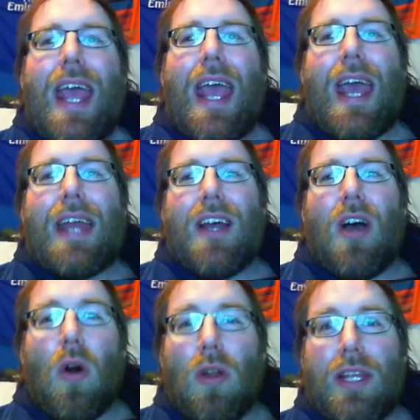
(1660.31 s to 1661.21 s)
And
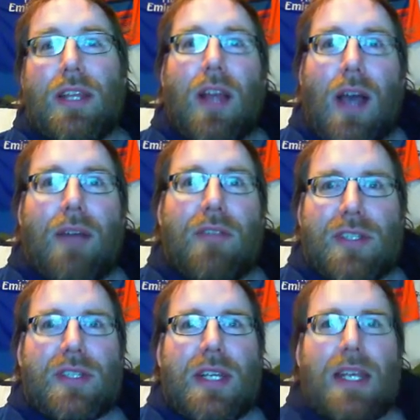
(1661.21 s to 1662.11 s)
only,
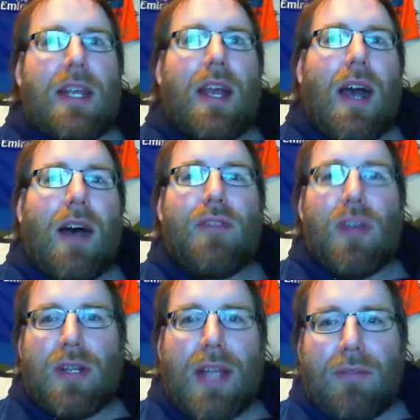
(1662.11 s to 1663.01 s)
obviously, of
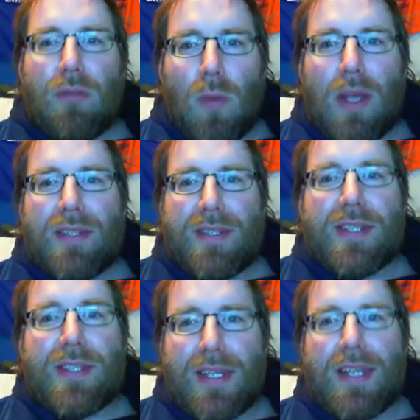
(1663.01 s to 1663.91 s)
their eleven wins
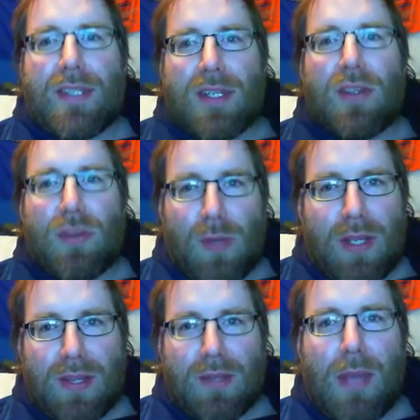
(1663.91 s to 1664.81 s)
this season,
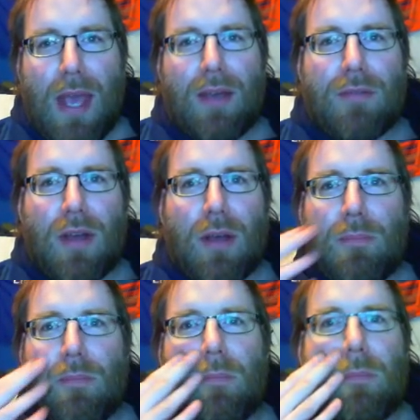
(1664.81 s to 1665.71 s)
three of them have uh,
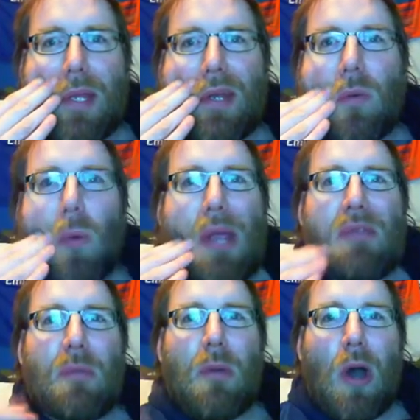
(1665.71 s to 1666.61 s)
been away
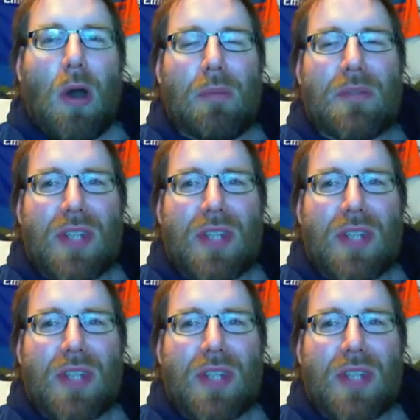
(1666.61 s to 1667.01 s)
from home.